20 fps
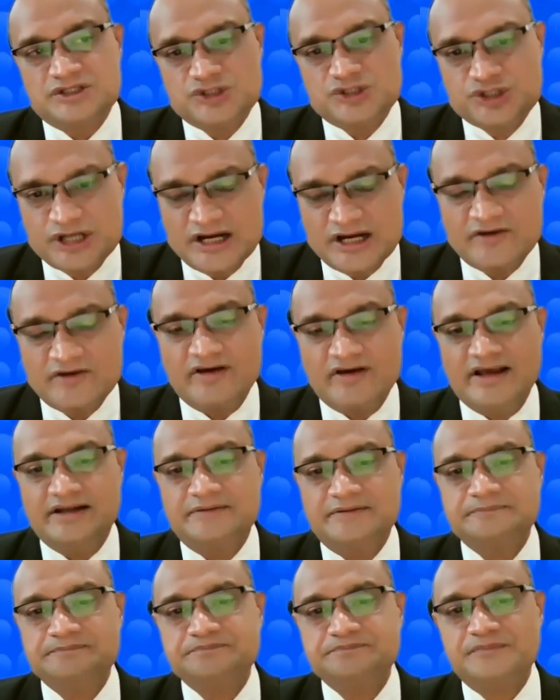
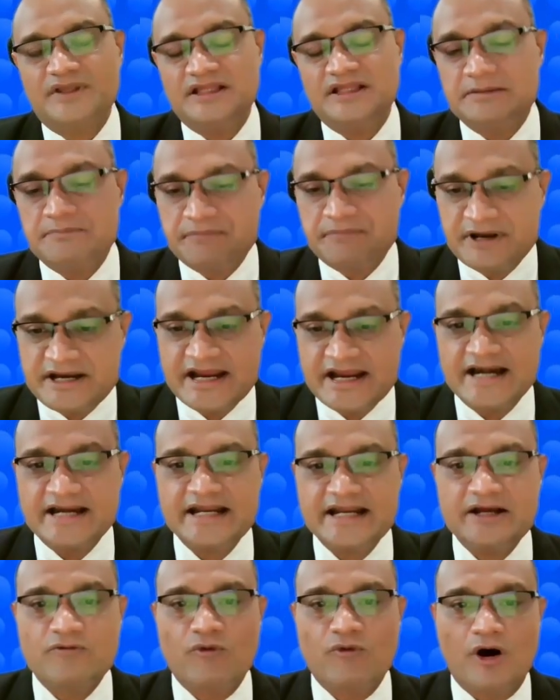children in the
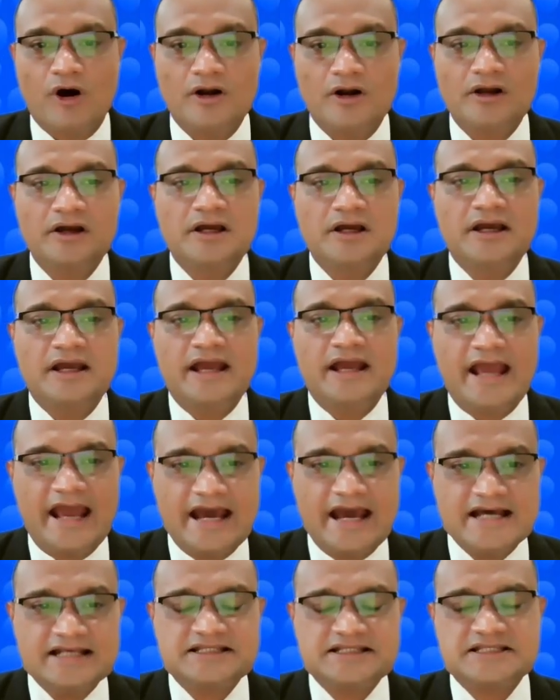pediatric ward.
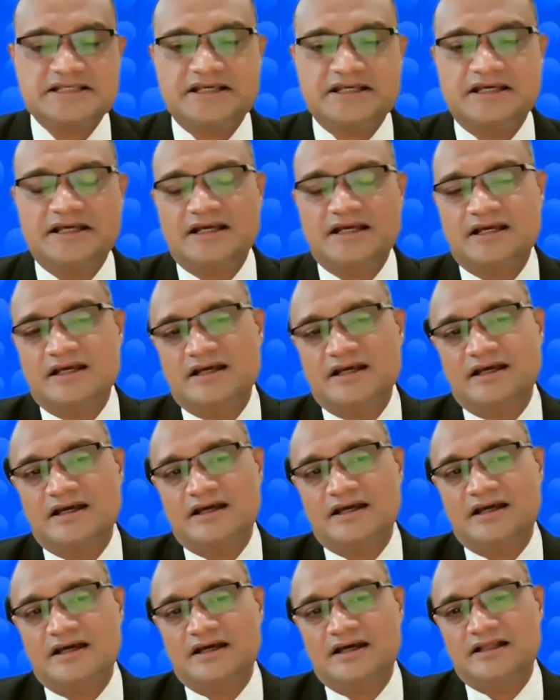As
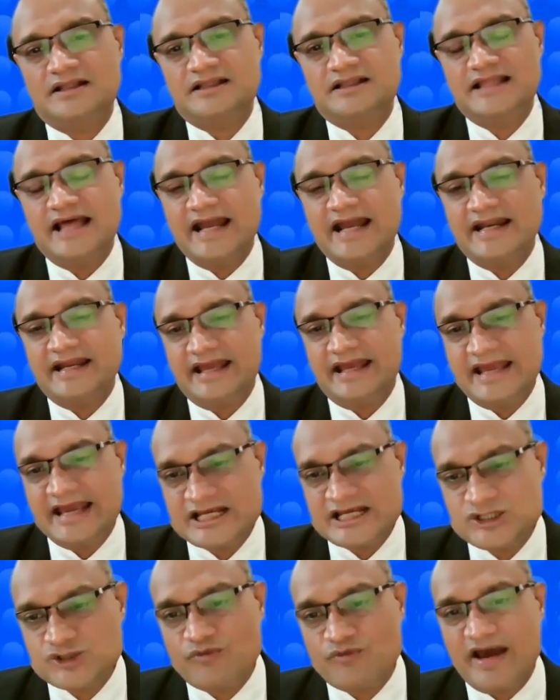their
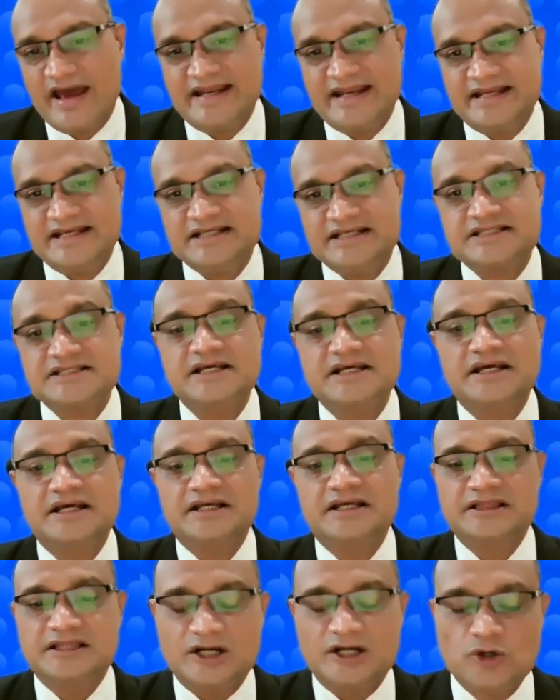age varies,
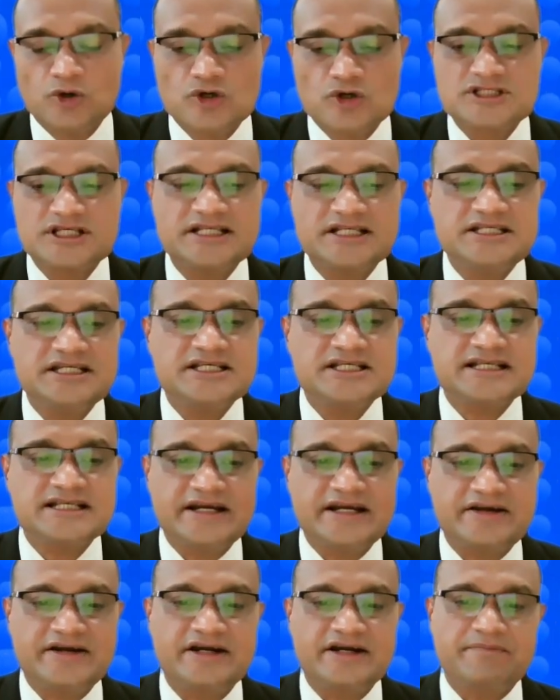the dosages
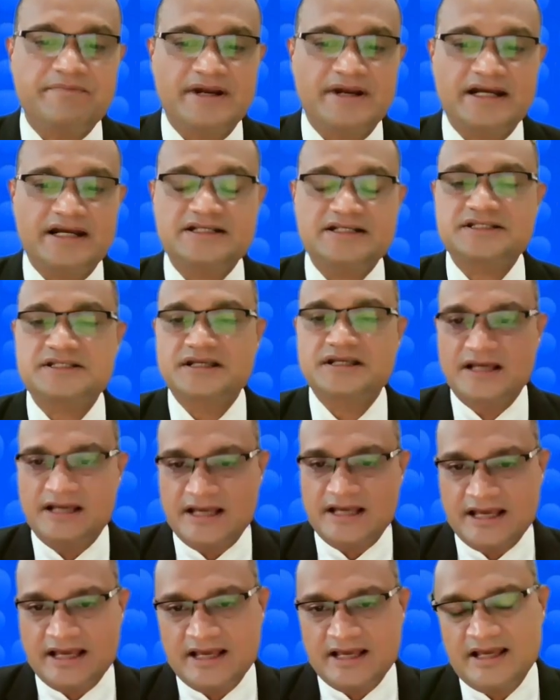and
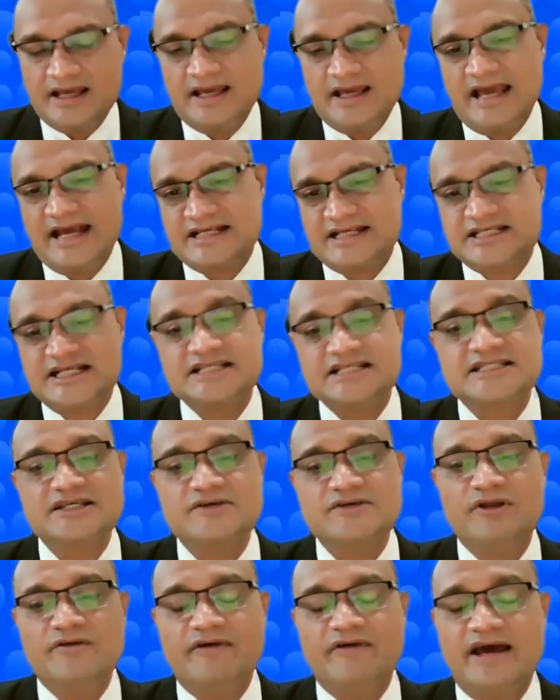treatments
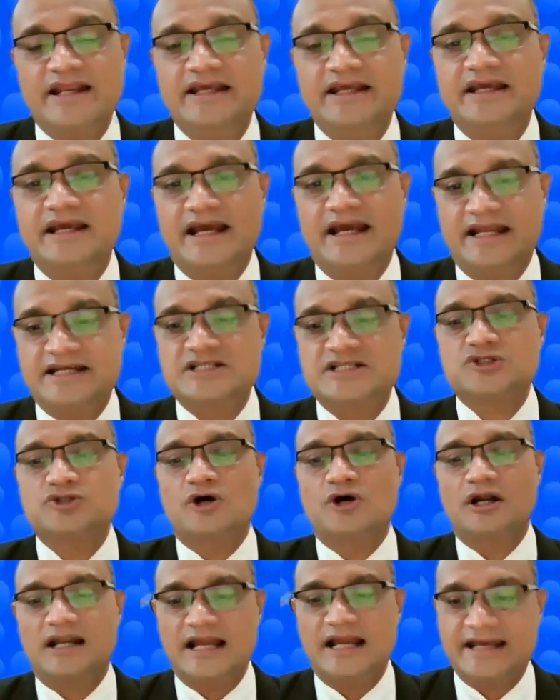extensively vary, and it's
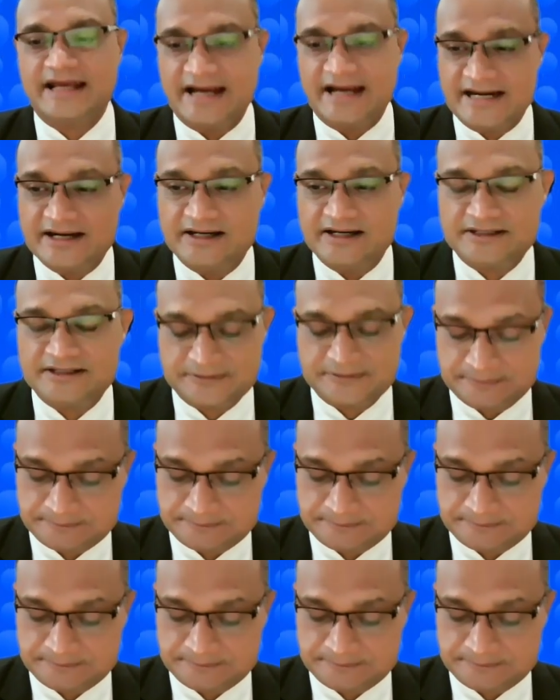not like adult.